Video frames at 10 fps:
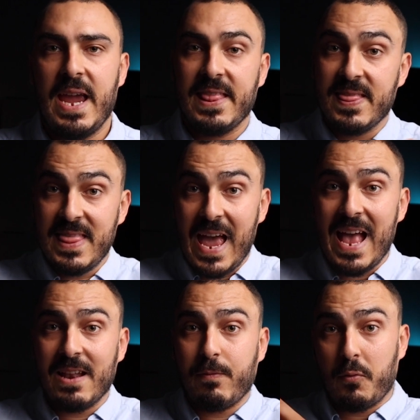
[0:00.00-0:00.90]
and
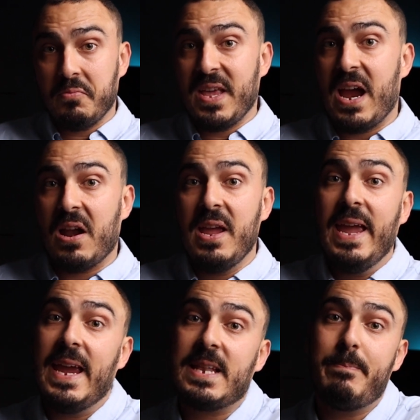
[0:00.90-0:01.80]
then from there
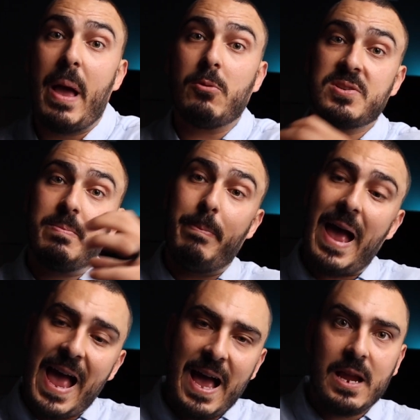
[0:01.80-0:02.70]
it bounces
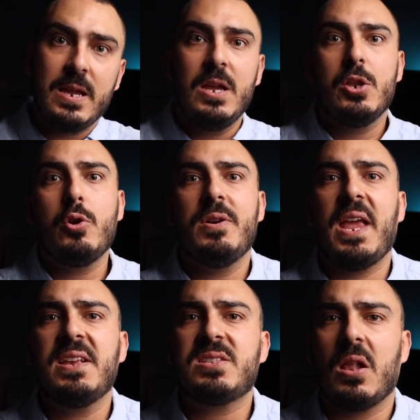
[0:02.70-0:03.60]
back to an
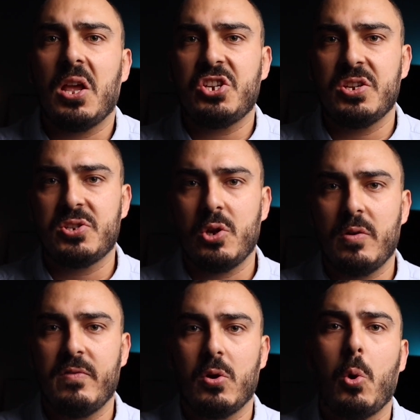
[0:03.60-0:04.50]
installation server,